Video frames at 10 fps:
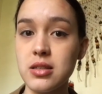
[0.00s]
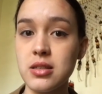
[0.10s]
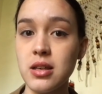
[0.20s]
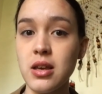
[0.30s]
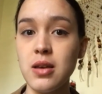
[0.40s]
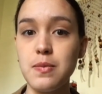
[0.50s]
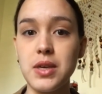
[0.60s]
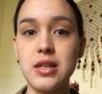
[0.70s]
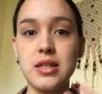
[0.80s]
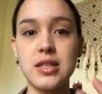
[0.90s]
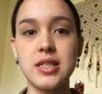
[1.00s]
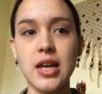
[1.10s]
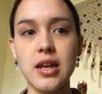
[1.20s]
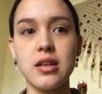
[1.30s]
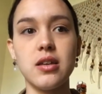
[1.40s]
be as excited or
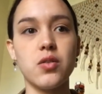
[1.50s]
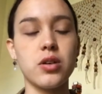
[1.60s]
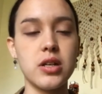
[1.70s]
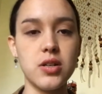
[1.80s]
interested